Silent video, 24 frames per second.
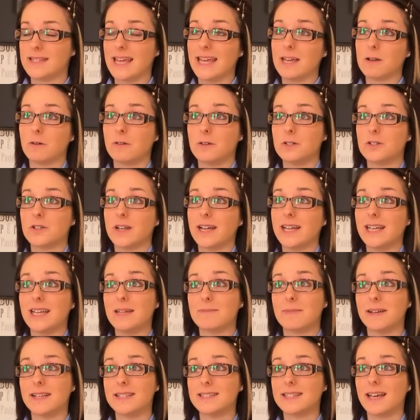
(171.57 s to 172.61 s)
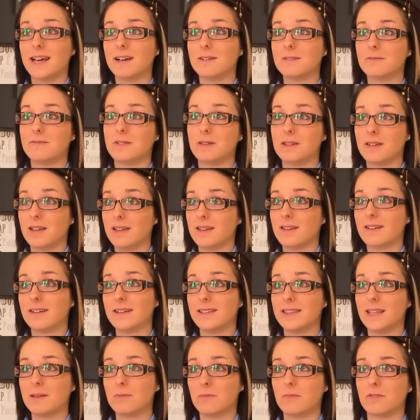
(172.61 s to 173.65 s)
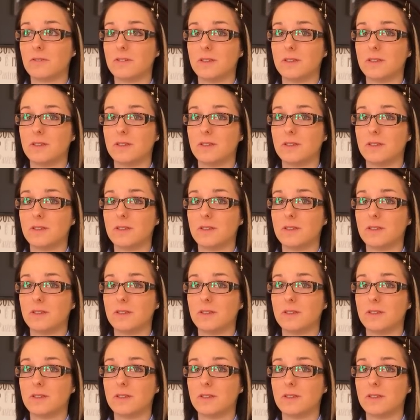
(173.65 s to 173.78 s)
take on a trainee myself and guide them